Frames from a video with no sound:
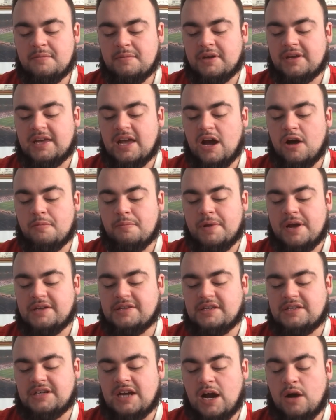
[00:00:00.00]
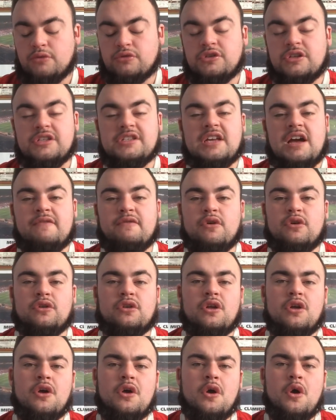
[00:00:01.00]
Mikhail, Bessage, House and
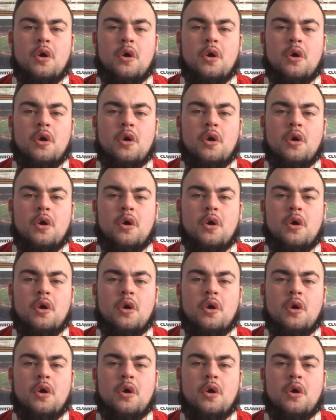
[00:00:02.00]
Saville,